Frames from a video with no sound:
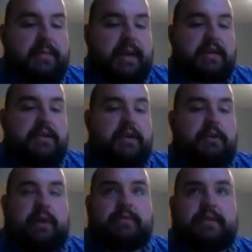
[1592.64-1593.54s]
by
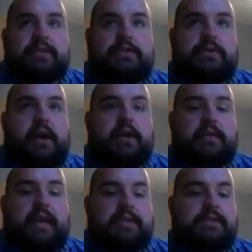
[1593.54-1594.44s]
killing roughly
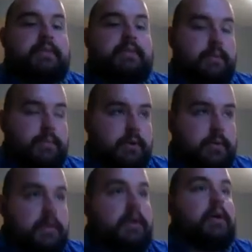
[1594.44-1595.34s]
200,000
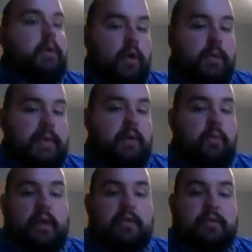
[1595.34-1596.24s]
people, or
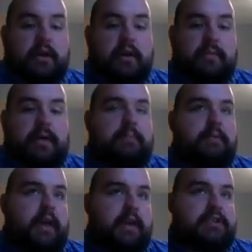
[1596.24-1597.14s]
about 1/3 of the
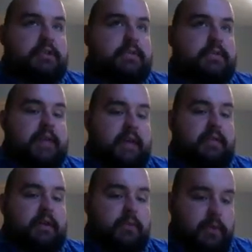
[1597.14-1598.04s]
population of this
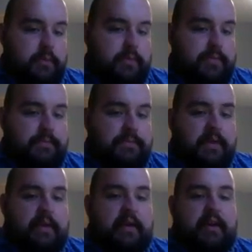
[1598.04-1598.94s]
ethnic group.
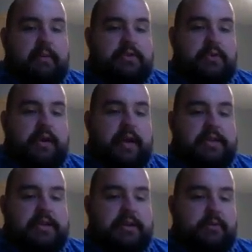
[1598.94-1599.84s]
Between
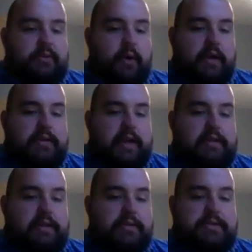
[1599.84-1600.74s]
1904 and
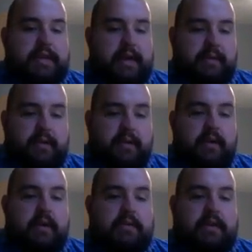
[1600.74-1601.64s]
1907,
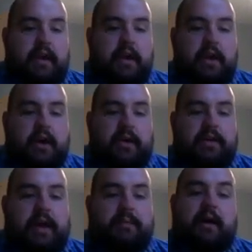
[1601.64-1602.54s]
the Hirio
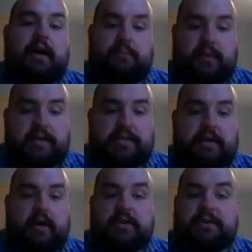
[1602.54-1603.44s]
Anama
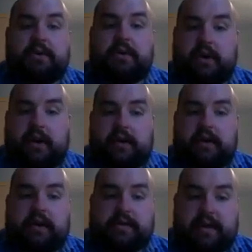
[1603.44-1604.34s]
uprising also occurred
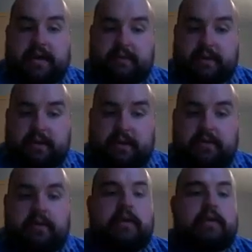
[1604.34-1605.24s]
in East
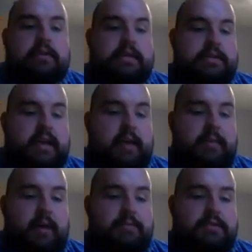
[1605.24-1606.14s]
Africa. This
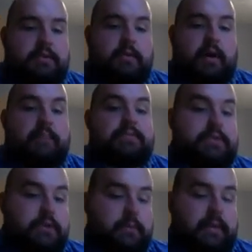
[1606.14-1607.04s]
time, up
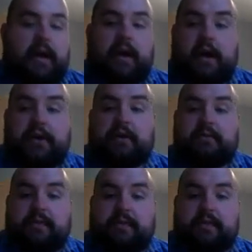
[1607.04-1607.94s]
to about
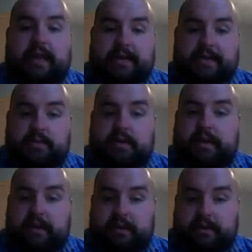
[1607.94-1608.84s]
150,000 were
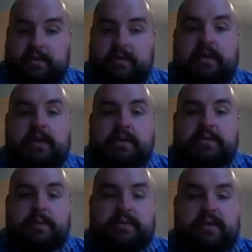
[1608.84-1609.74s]
killed.
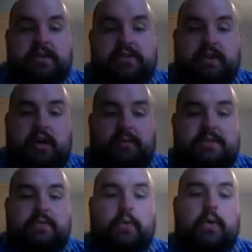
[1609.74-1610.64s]
So potentially
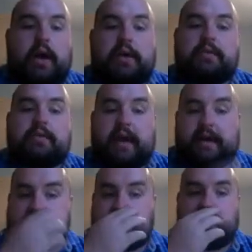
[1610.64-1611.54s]
almost
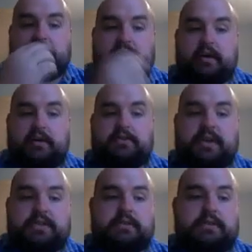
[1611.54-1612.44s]
400,000 were killed
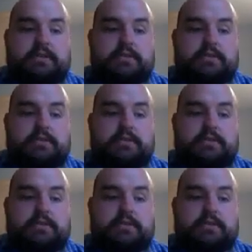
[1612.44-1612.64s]
just in this